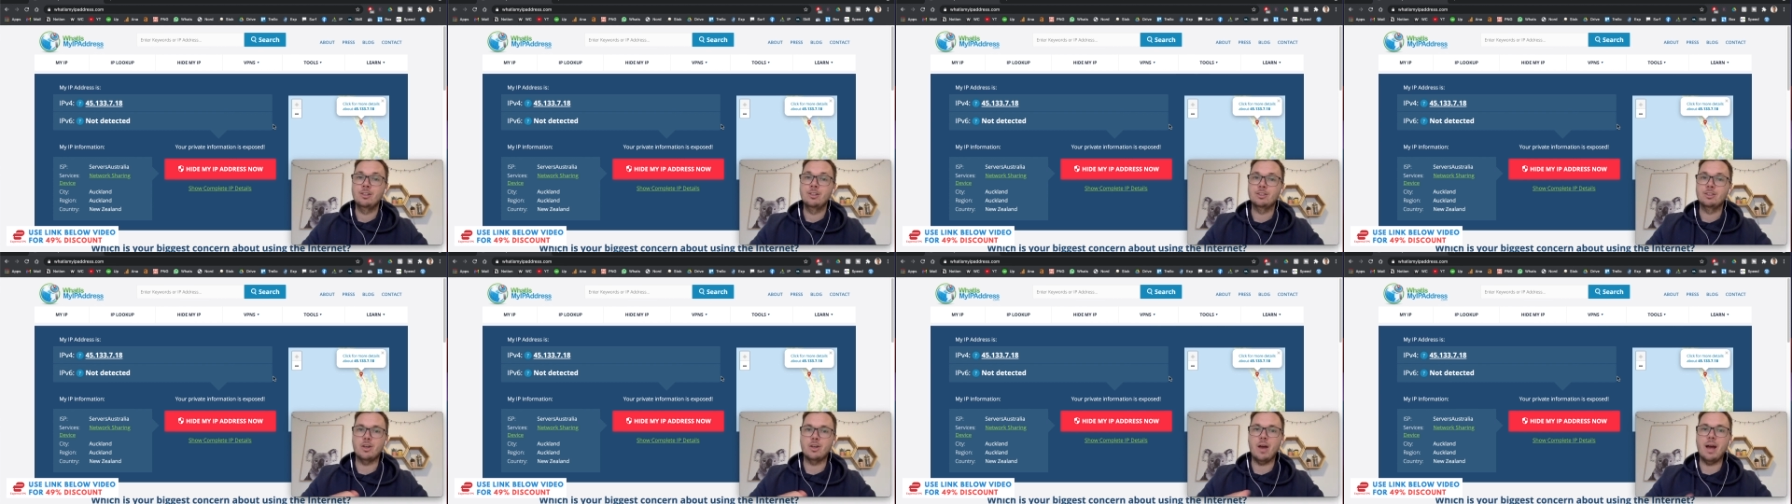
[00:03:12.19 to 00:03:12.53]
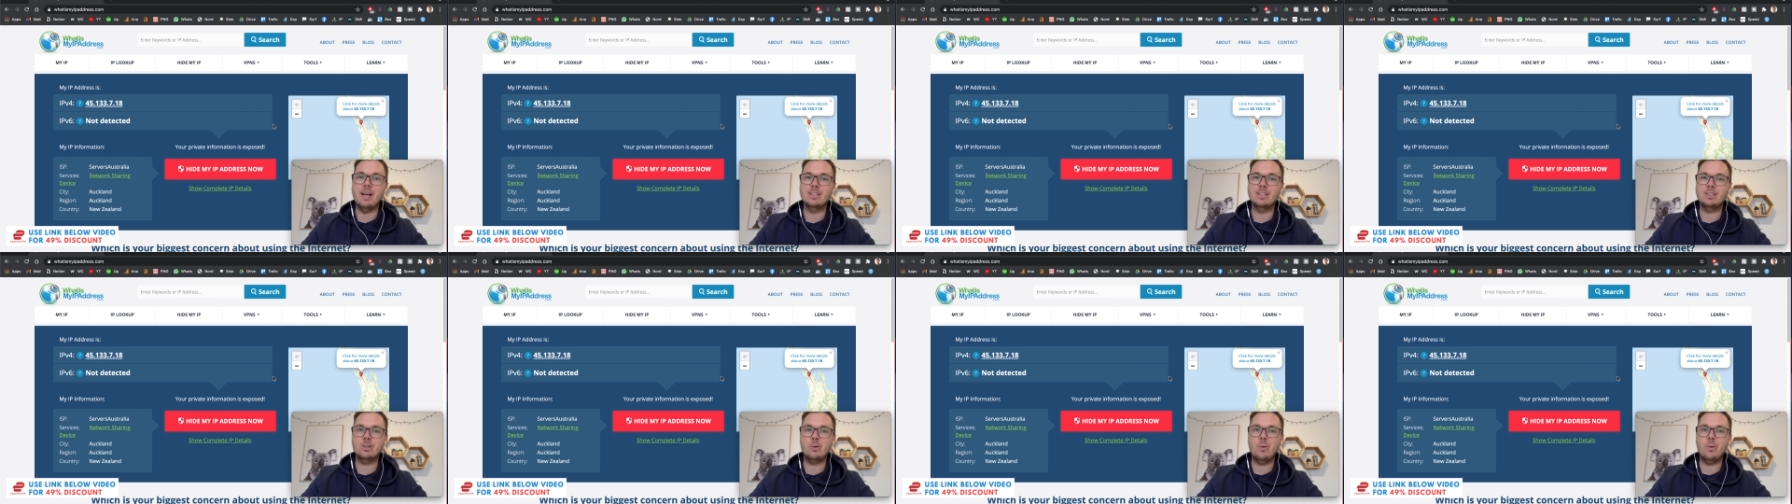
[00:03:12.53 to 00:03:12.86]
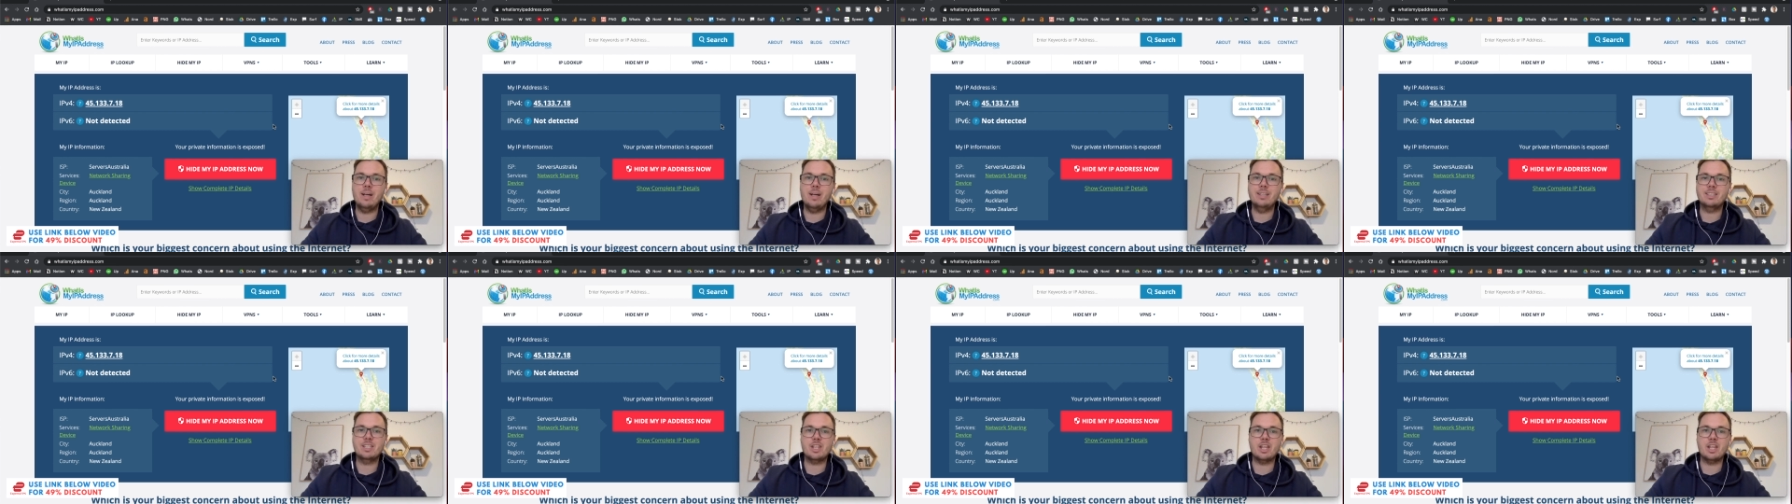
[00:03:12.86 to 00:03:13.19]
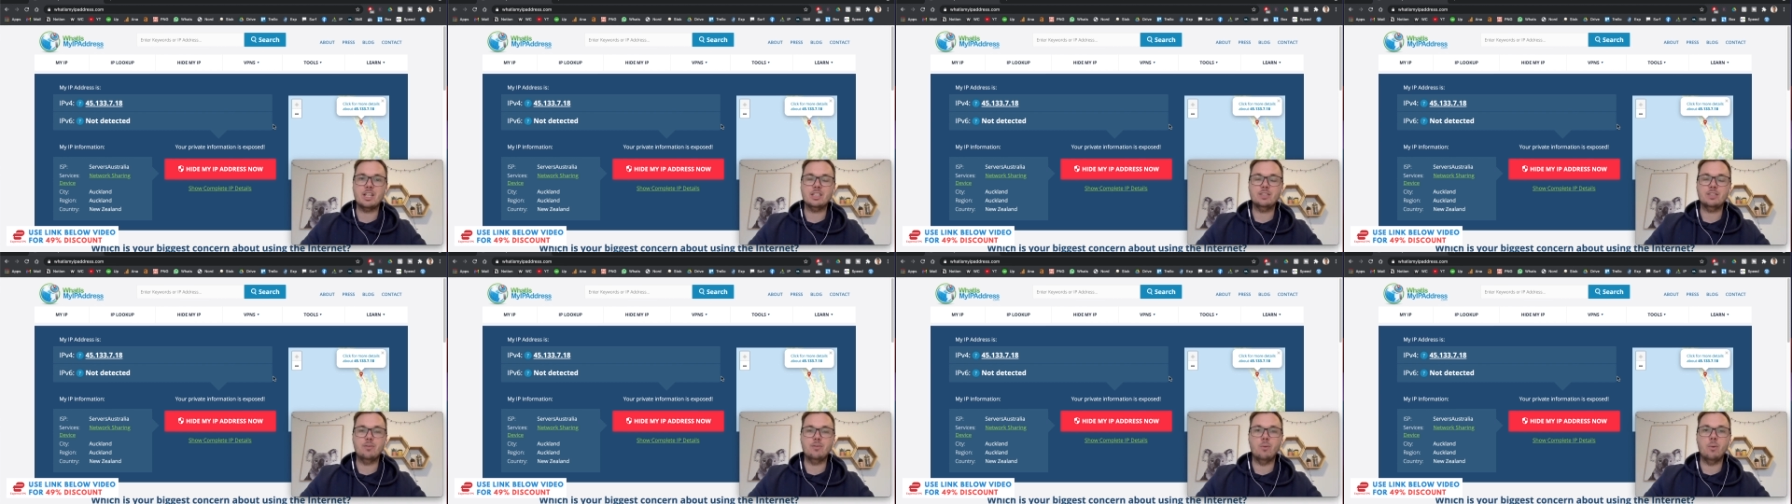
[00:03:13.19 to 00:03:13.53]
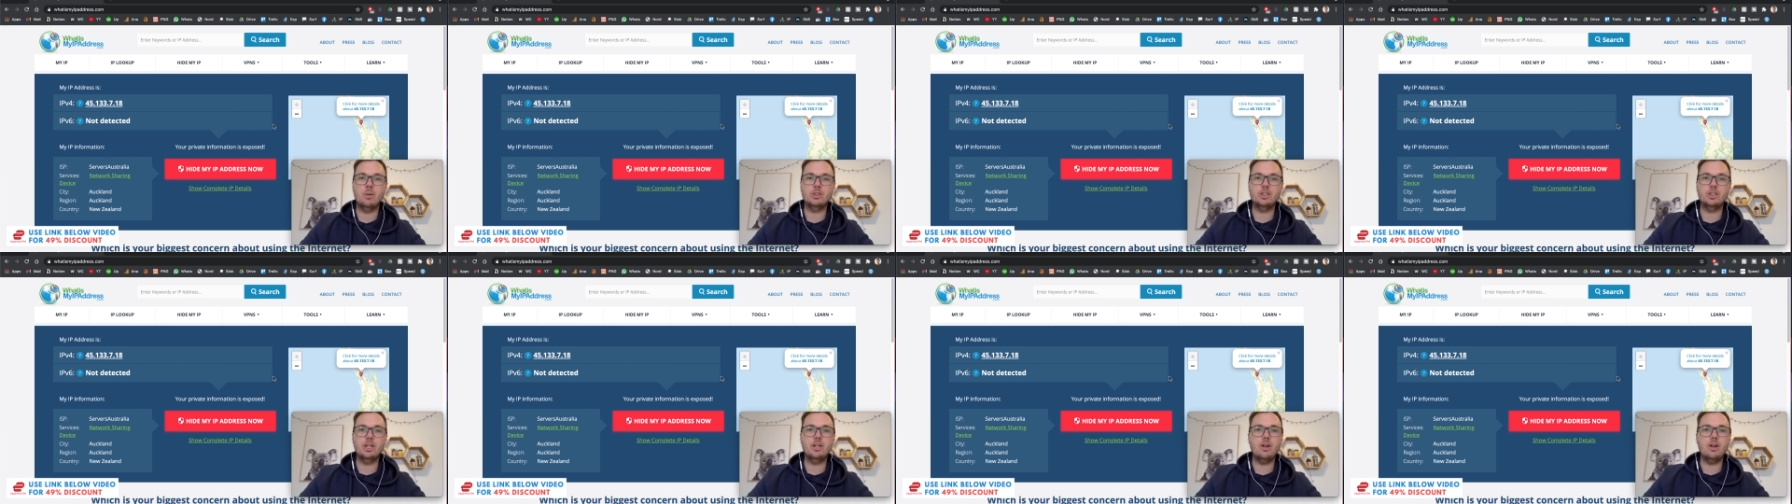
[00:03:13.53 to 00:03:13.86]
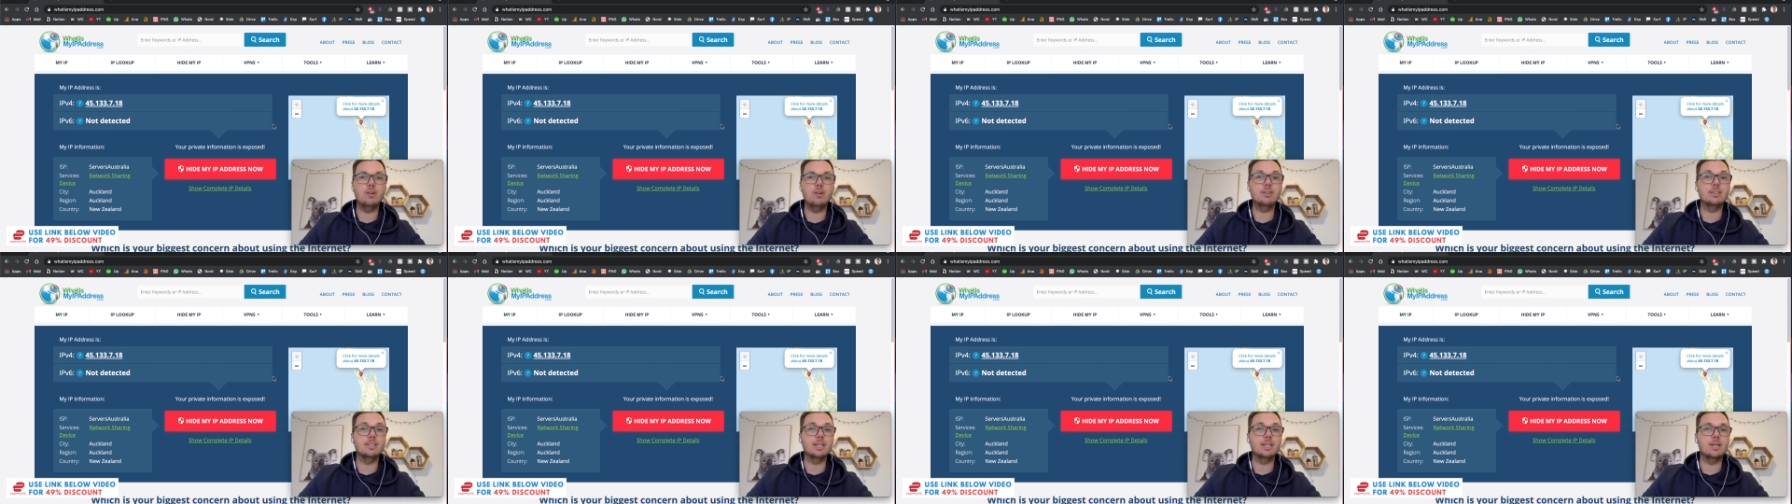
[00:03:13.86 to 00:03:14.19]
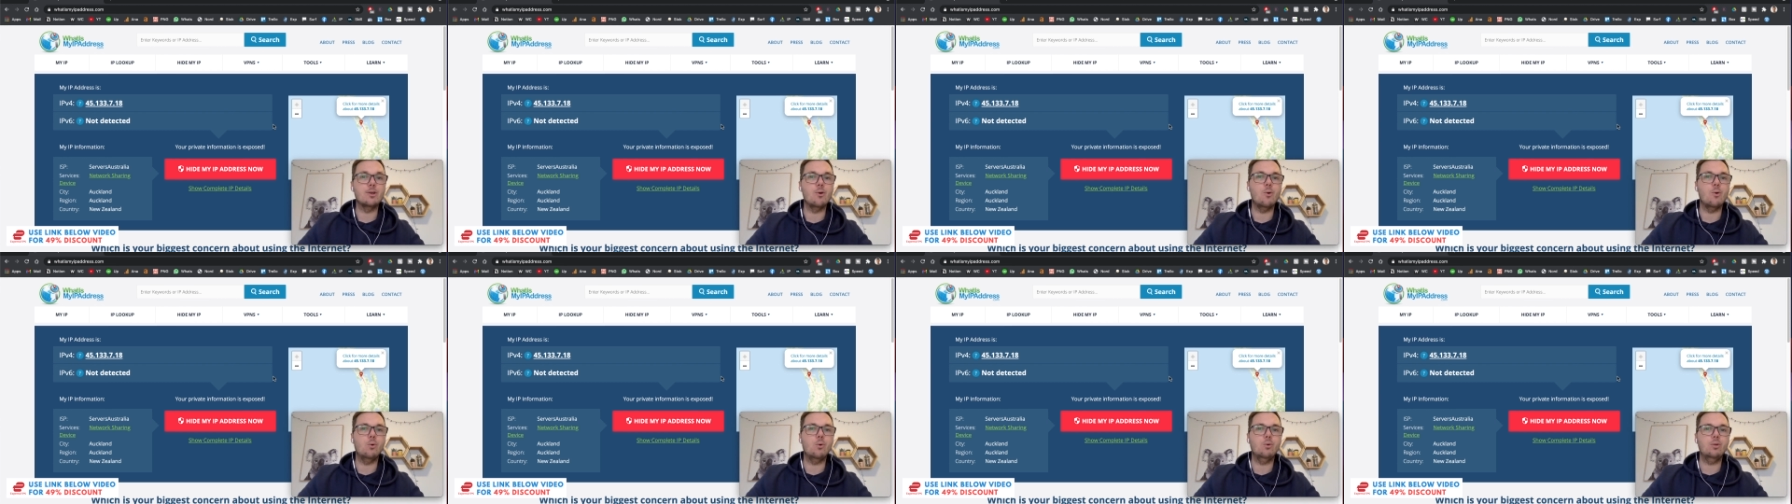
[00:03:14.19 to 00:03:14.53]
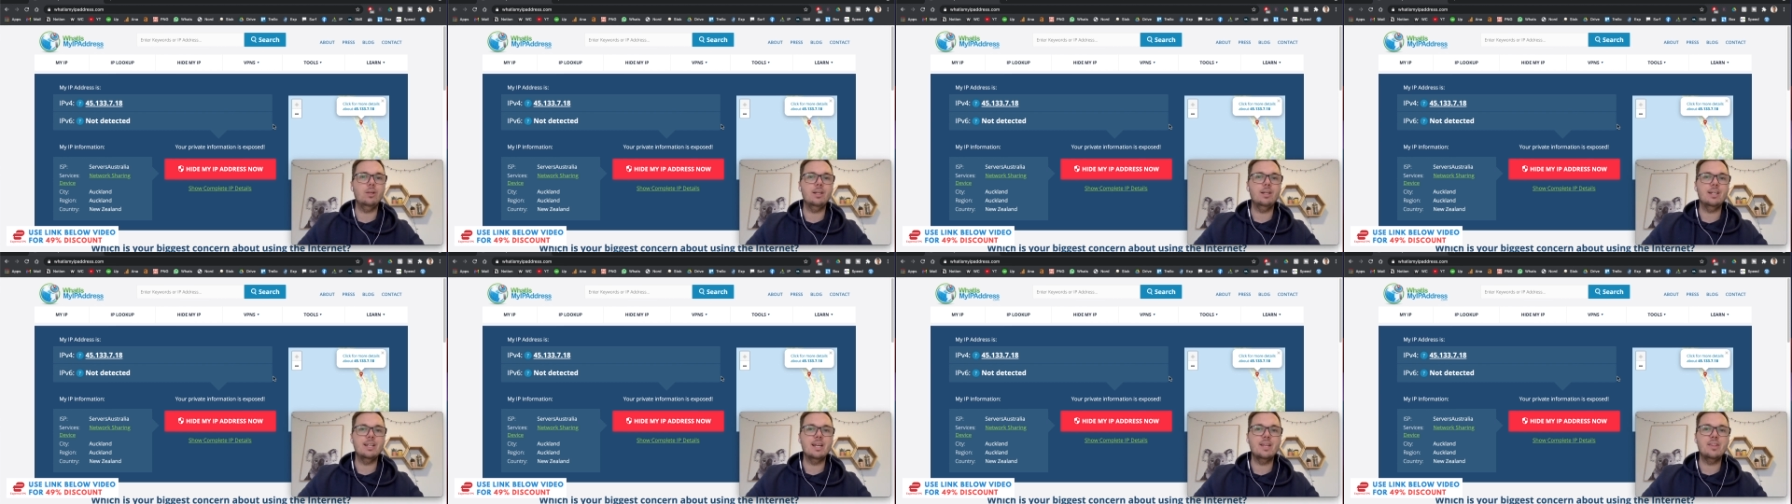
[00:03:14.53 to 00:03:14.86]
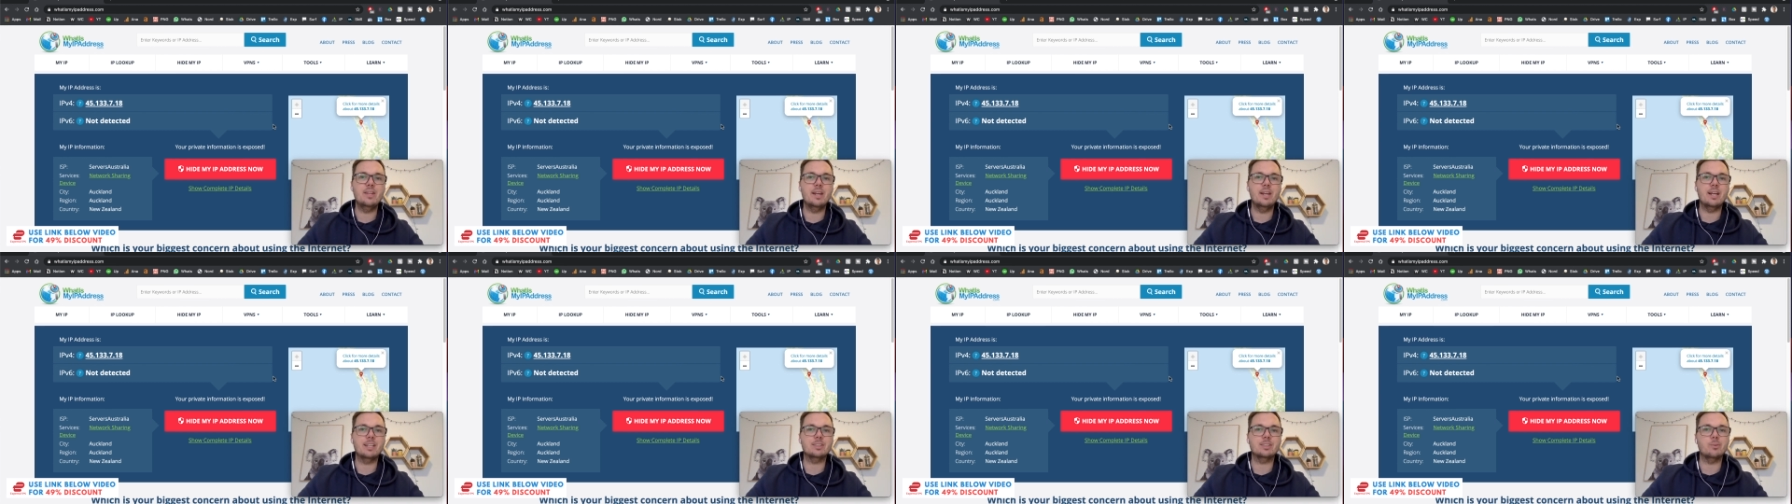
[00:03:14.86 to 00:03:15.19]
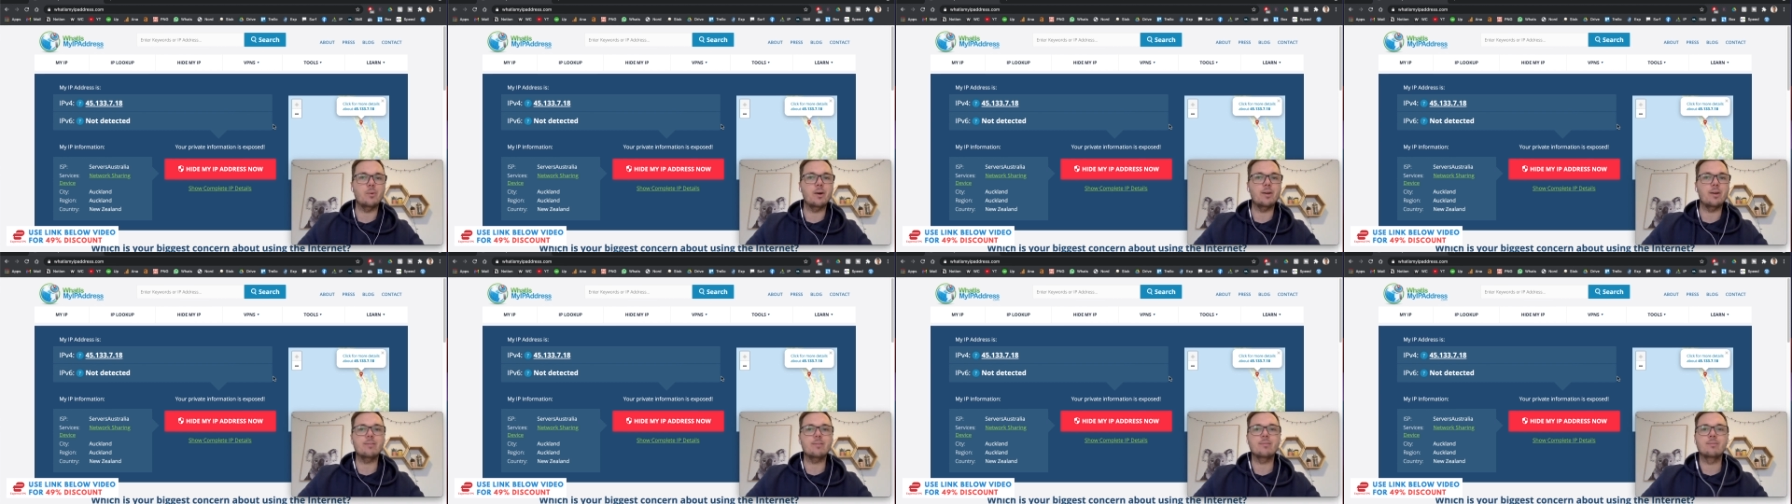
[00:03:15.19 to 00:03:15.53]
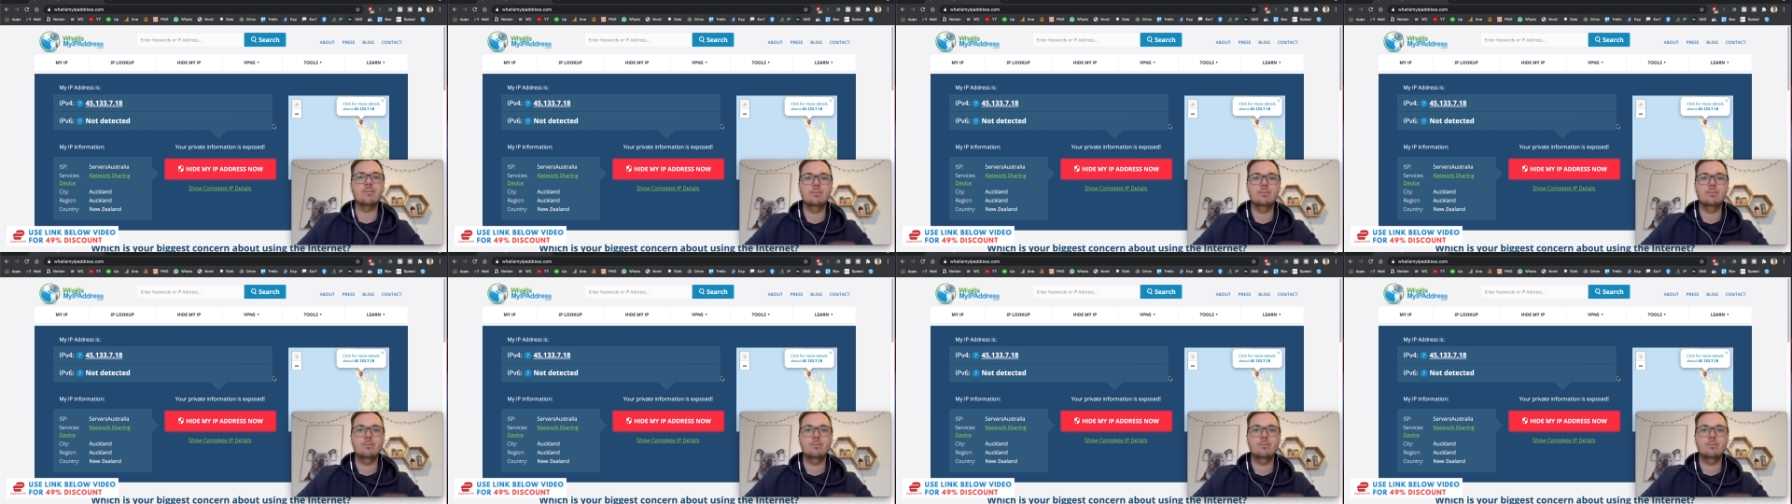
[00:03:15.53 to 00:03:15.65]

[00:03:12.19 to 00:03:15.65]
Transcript: So as always, thanks for watching. I'll see you all in the next one.